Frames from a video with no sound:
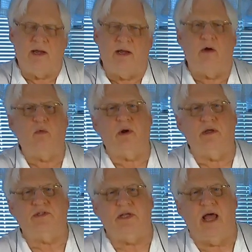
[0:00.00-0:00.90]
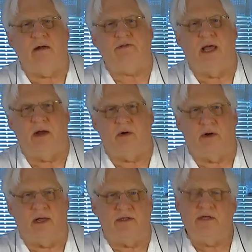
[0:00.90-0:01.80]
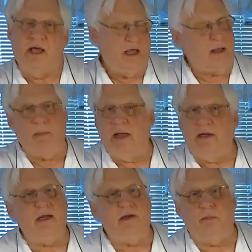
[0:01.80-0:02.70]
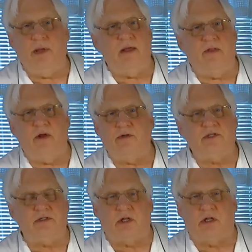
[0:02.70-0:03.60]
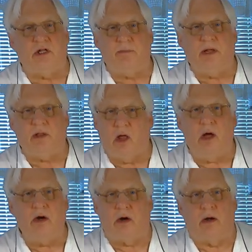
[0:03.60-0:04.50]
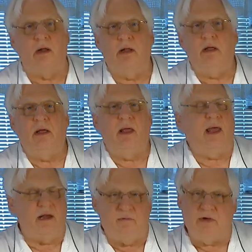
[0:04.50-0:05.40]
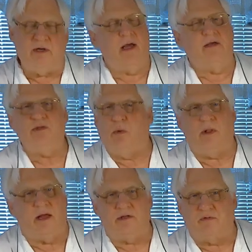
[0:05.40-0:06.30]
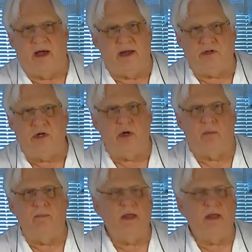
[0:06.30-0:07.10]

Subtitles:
in there and we're going to see how tender it is. It may need to be in there just a little bit longer. And if it does, well, that's fine too.